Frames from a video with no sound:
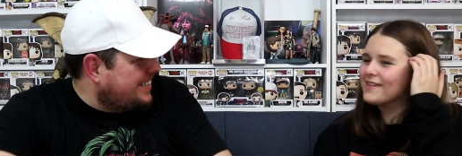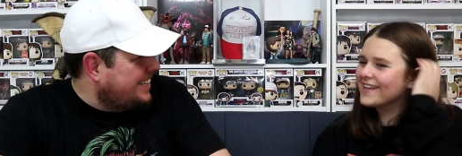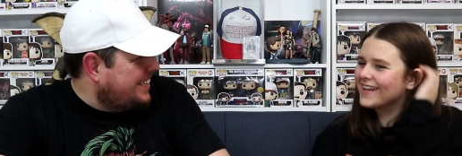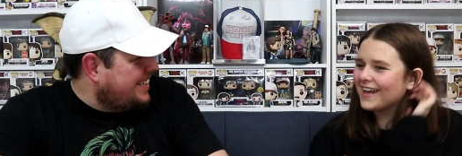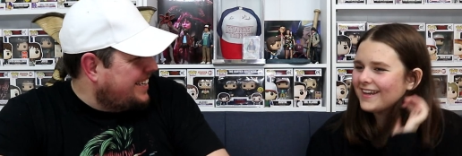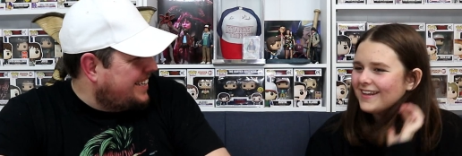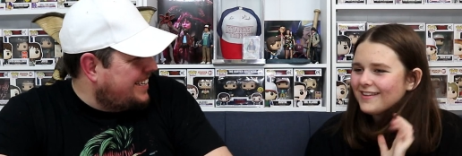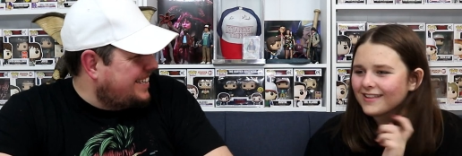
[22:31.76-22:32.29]

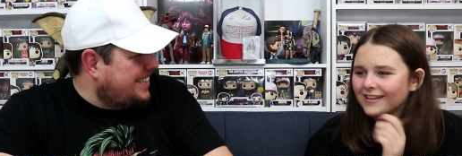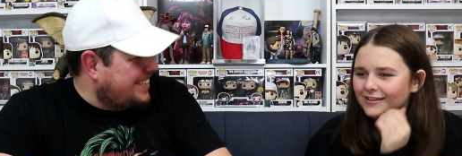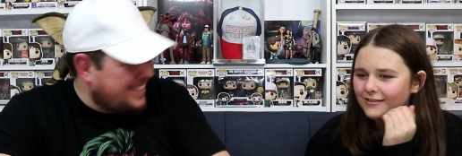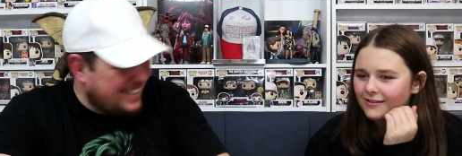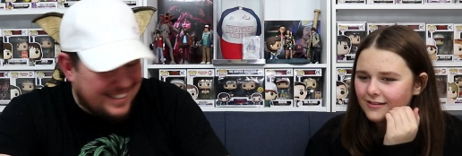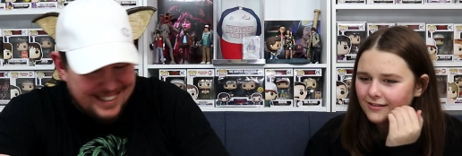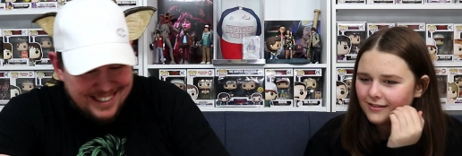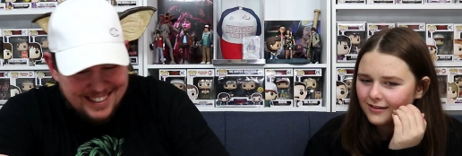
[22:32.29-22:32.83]
Speaker 1: make any
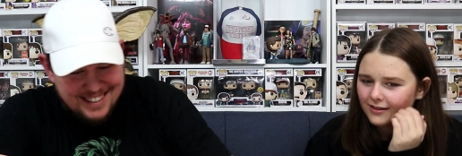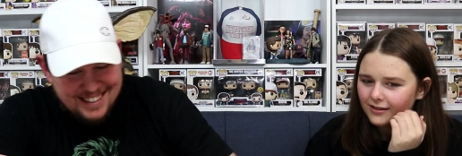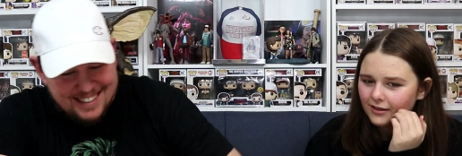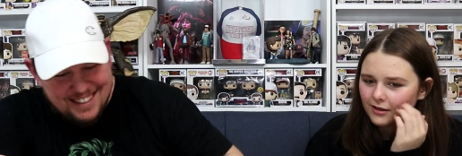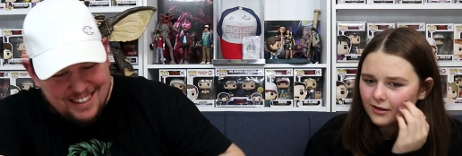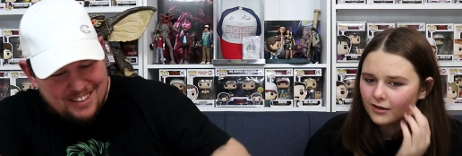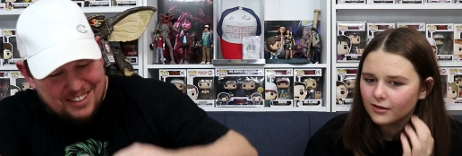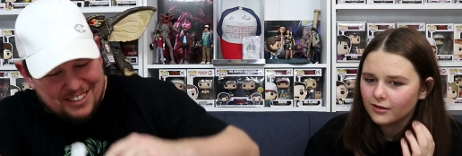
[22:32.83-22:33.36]
sense.
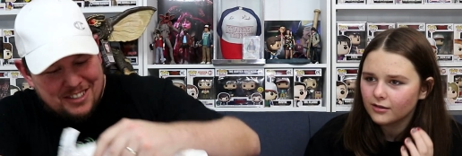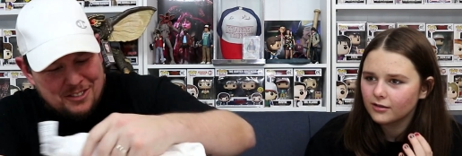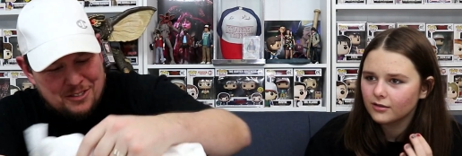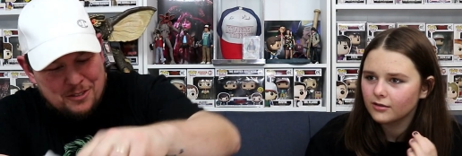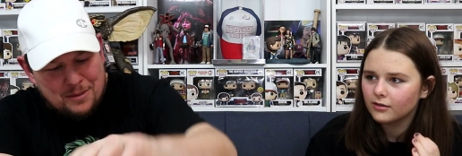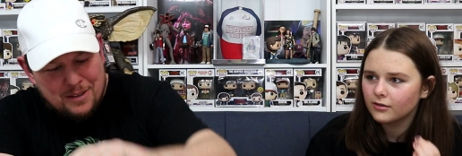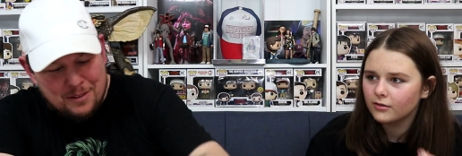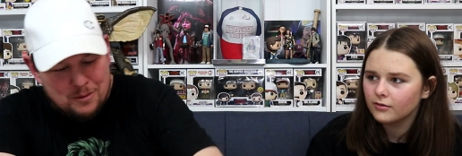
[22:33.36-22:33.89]
I think that's
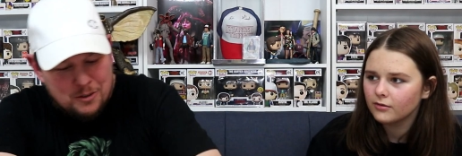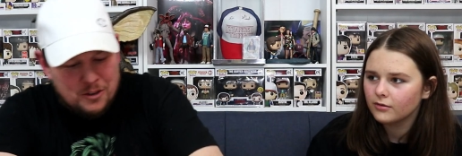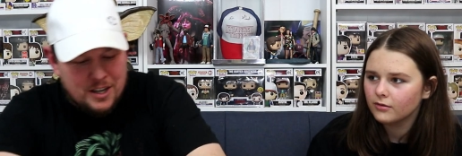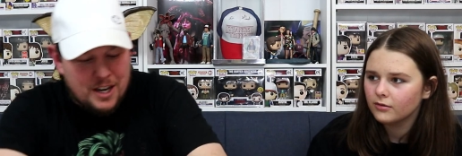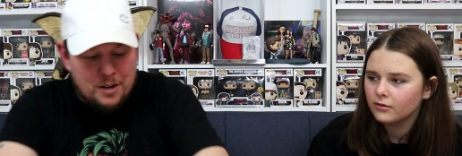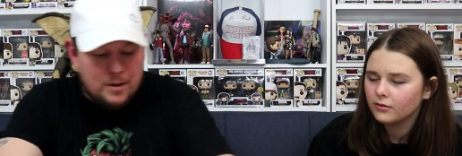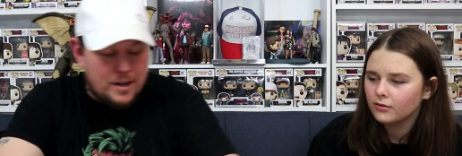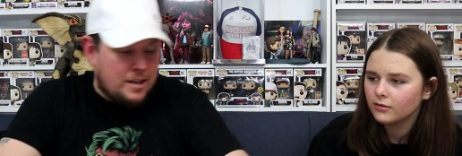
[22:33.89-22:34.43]
the way we're
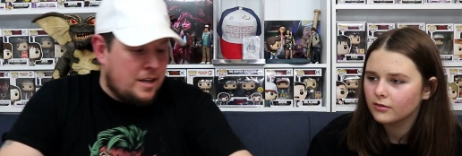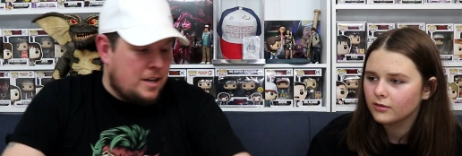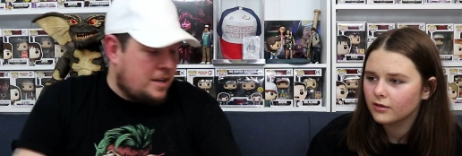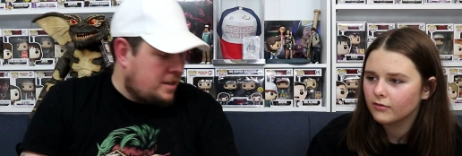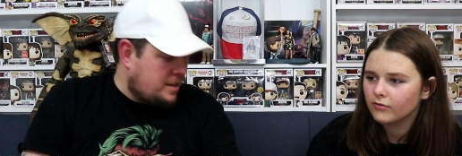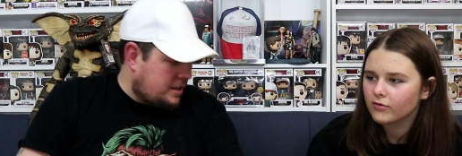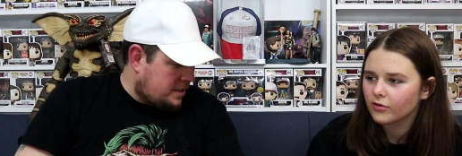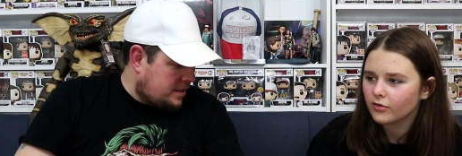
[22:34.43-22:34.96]
going. Anyway,
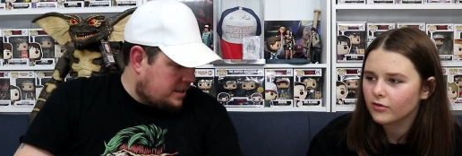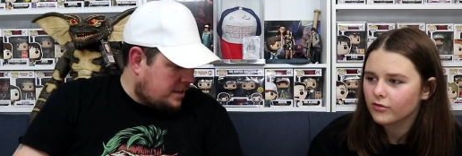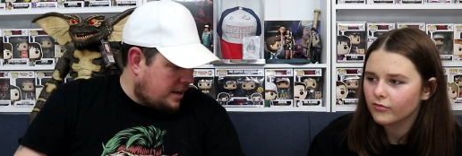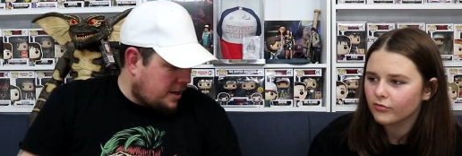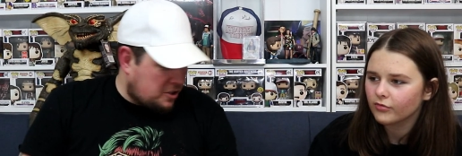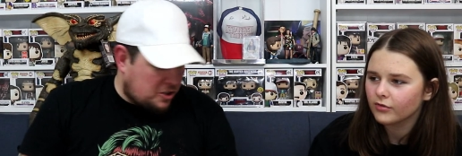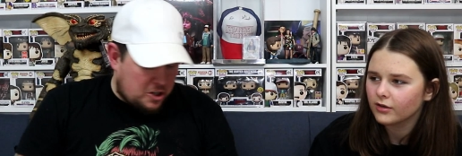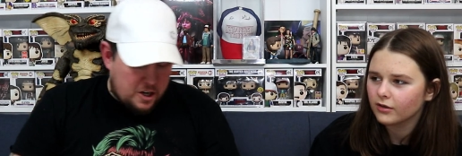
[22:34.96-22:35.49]
Socks
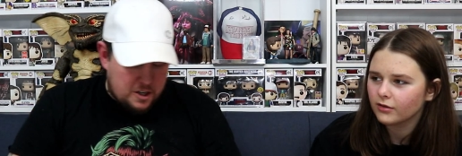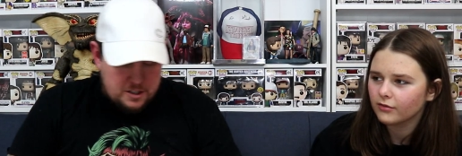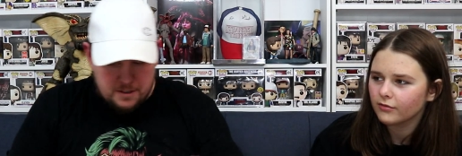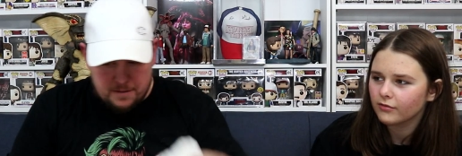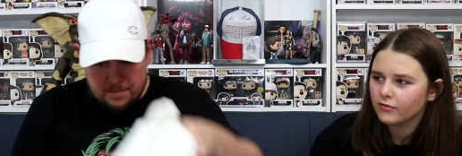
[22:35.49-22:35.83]
next shirt,